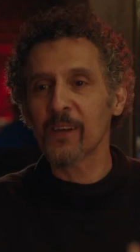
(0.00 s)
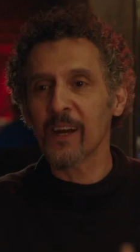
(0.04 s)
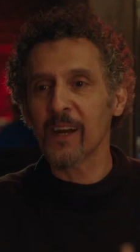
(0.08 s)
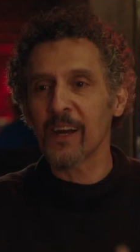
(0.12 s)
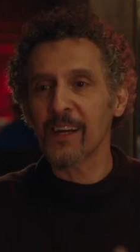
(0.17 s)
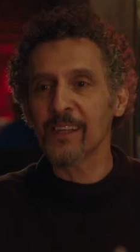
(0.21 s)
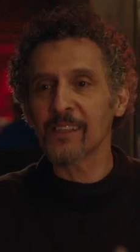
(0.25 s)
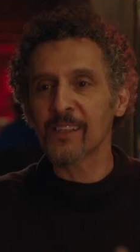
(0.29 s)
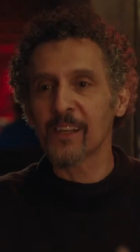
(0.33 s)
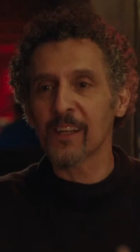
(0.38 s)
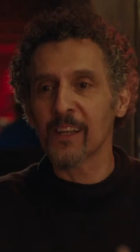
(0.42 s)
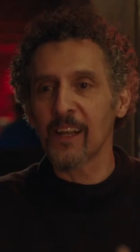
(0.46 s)
You
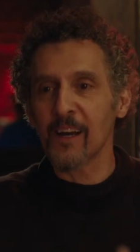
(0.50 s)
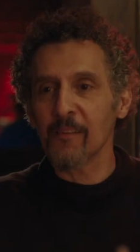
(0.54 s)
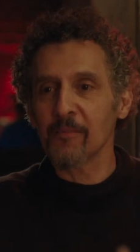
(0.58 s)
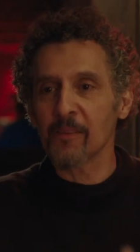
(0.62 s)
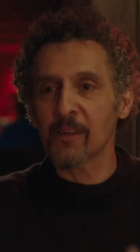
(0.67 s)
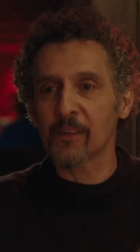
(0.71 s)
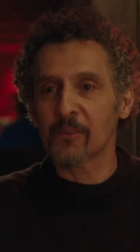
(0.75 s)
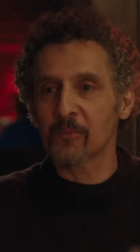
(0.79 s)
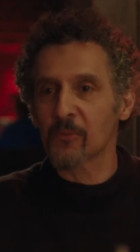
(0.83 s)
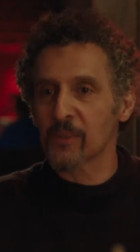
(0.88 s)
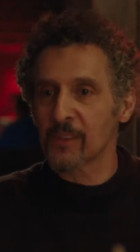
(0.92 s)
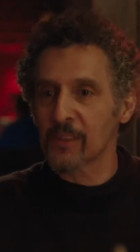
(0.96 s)
guys love it
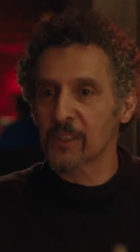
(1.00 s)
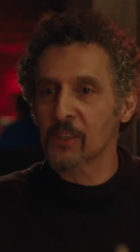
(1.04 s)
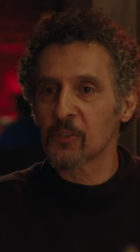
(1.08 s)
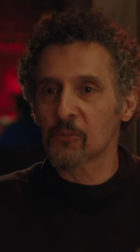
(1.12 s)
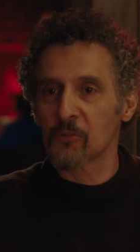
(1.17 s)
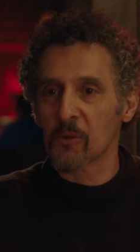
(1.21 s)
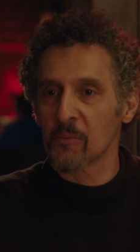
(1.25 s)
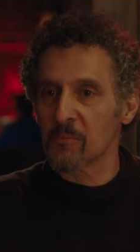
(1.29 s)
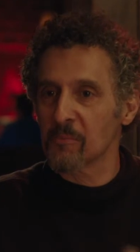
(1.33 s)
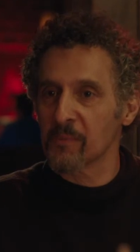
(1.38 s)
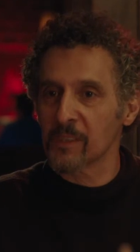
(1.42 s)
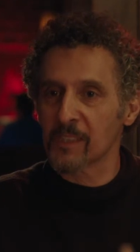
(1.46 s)
when the
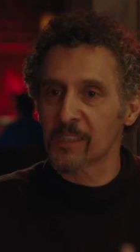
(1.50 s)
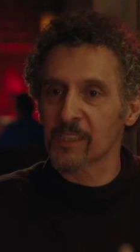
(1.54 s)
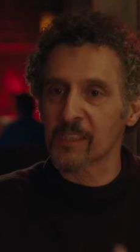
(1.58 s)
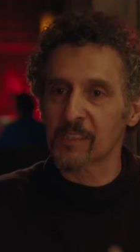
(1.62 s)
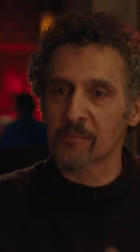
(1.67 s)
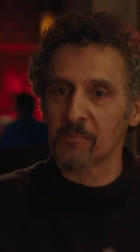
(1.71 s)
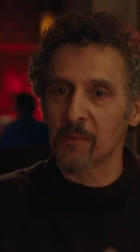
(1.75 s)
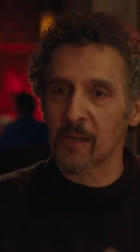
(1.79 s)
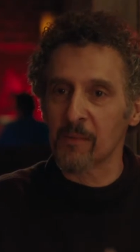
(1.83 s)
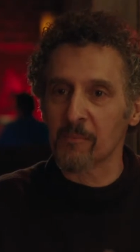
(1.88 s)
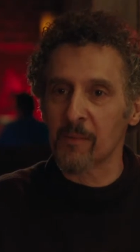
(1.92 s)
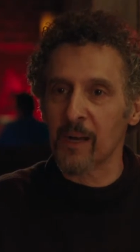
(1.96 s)
shrimp misses
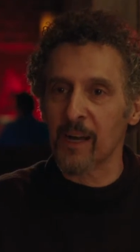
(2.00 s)
my